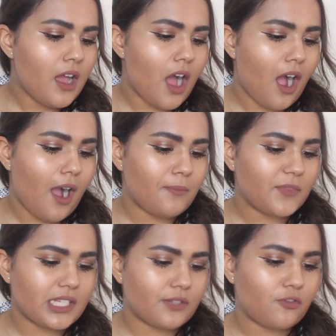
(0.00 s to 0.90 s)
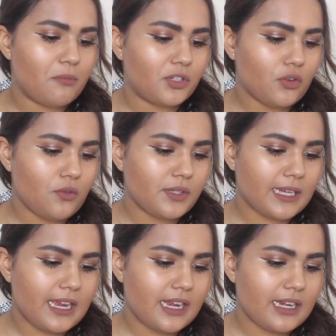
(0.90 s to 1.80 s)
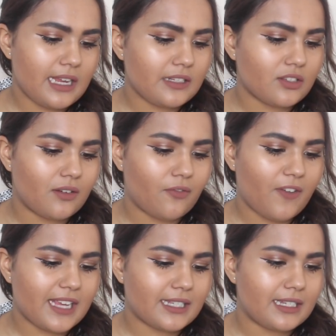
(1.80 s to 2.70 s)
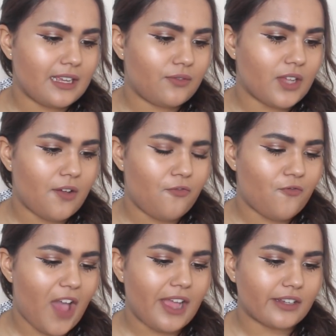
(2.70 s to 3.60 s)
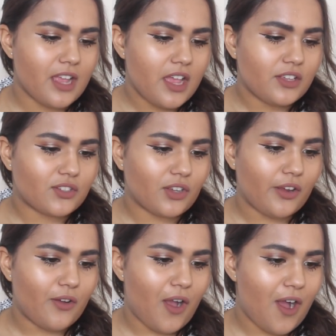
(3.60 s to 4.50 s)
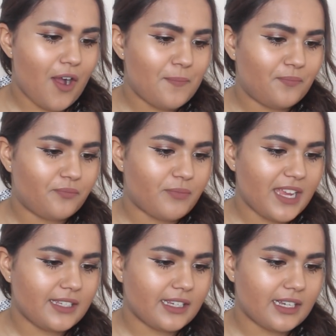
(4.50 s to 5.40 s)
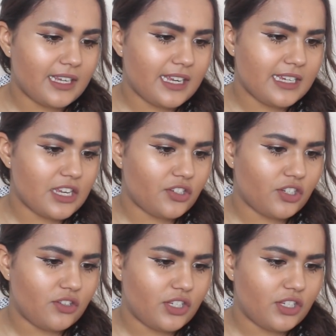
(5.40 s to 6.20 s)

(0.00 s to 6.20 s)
This is for mature skin, instant facelift effect. So basically to